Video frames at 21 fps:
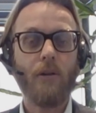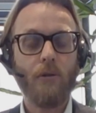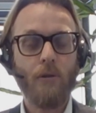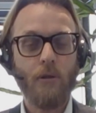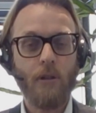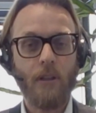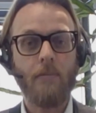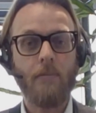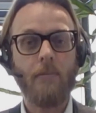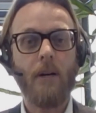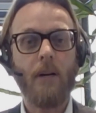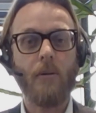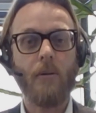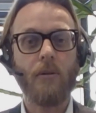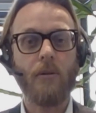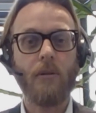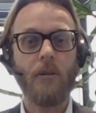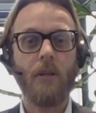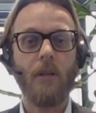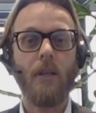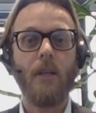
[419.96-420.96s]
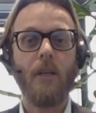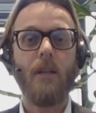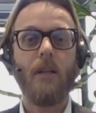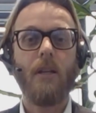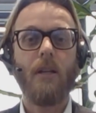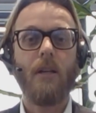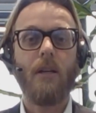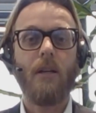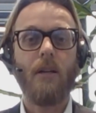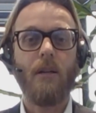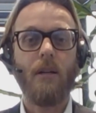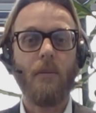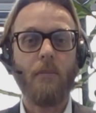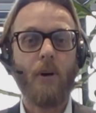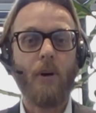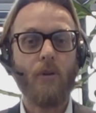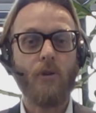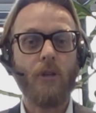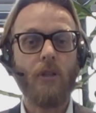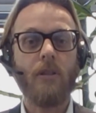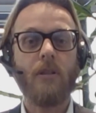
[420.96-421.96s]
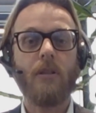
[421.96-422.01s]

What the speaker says: We are talking about a